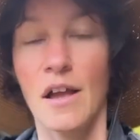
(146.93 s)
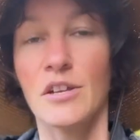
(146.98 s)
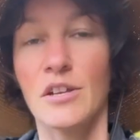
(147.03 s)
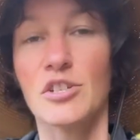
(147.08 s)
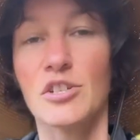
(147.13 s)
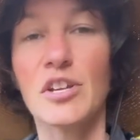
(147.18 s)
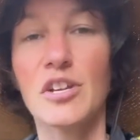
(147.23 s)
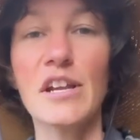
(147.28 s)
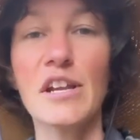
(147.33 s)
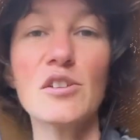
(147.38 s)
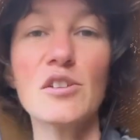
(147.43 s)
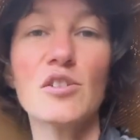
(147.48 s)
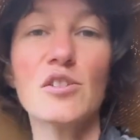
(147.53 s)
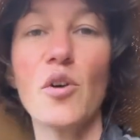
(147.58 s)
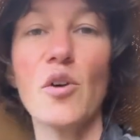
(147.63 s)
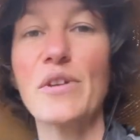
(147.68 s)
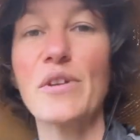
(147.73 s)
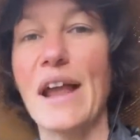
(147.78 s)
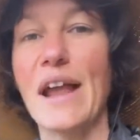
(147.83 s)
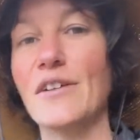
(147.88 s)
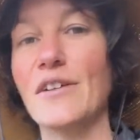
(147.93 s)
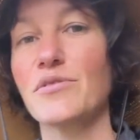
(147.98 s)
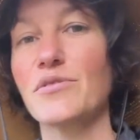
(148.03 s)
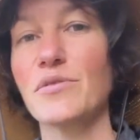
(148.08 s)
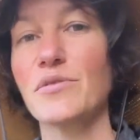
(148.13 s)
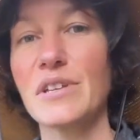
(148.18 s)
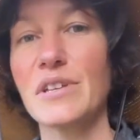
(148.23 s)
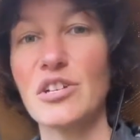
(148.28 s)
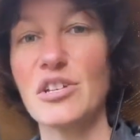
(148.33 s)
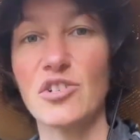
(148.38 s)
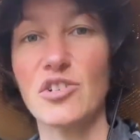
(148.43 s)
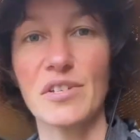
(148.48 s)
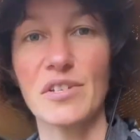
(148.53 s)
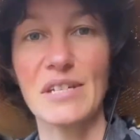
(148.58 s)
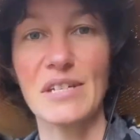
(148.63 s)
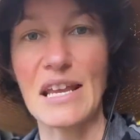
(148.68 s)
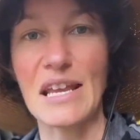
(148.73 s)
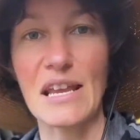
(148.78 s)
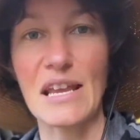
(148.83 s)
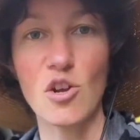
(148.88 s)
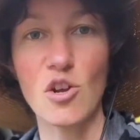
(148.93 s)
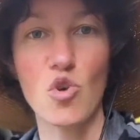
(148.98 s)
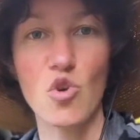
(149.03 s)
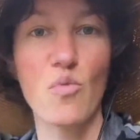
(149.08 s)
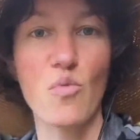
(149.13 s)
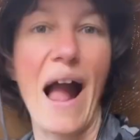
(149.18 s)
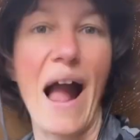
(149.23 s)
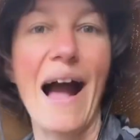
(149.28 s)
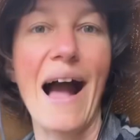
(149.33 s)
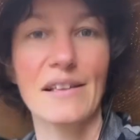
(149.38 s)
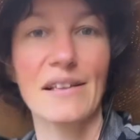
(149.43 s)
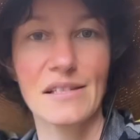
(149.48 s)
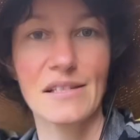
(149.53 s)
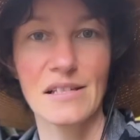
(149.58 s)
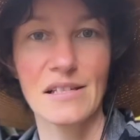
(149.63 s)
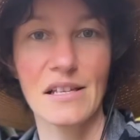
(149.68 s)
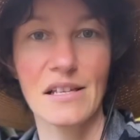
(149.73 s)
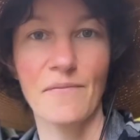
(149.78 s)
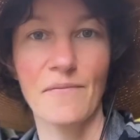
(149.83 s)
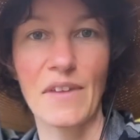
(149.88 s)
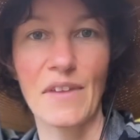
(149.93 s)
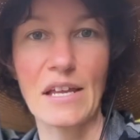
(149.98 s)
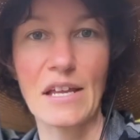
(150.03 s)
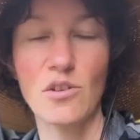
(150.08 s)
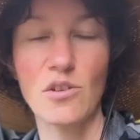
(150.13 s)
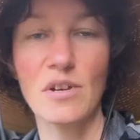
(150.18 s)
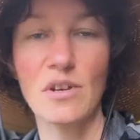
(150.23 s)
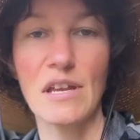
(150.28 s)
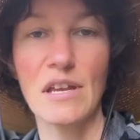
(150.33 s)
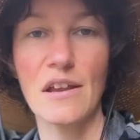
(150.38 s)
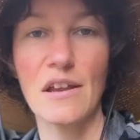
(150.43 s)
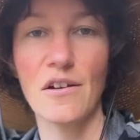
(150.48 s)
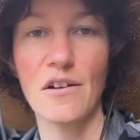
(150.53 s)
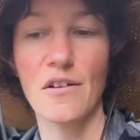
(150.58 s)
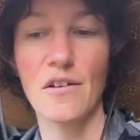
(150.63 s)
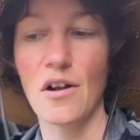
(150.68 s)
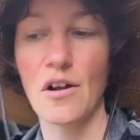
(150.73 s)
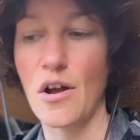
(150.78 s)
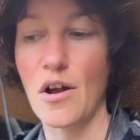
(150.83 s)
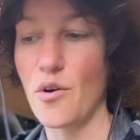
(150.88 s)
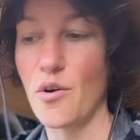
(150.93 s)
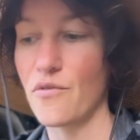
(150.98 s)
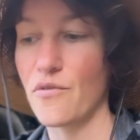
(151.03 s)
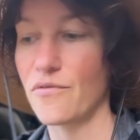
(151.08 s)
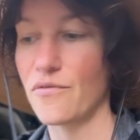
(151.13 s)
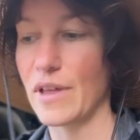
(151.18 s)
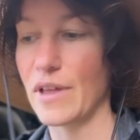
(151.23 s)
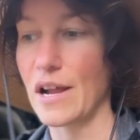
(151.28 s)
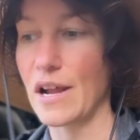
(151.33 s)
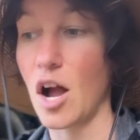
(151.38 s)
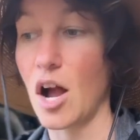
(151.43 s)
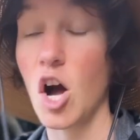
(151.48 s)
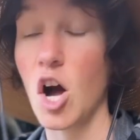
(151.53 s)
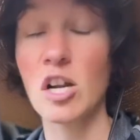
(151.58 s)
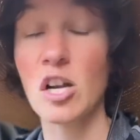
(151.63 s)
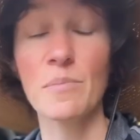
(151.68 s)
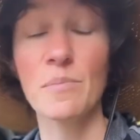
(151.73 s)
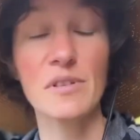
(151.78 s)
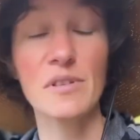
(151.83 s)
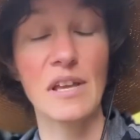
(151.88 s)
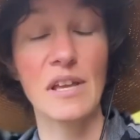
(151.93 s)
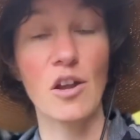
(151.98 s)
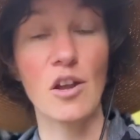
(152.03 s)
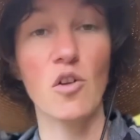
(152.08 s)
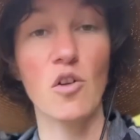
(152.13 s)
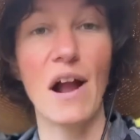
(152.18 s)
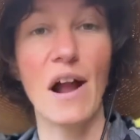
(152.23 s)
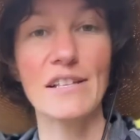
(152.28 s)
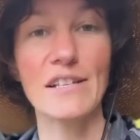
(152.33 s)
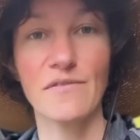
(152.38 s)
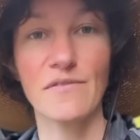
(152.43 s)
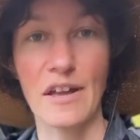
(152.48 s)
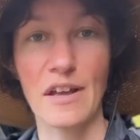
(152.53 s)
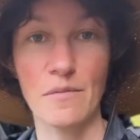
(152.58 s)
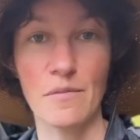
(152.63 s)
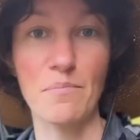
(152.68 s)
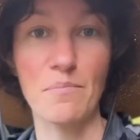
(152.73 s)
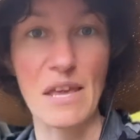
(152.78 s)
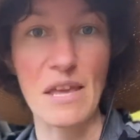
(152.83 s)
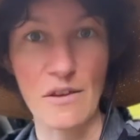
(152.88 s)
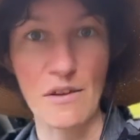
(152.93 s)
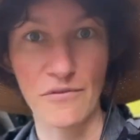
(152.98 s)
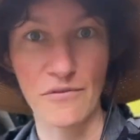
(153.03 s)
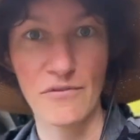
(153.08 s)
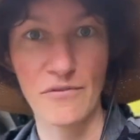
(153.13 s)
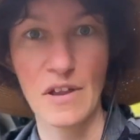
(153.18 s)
Chickens don't naturally just eat grass. Like you can hear of like 100% grass-fed beef.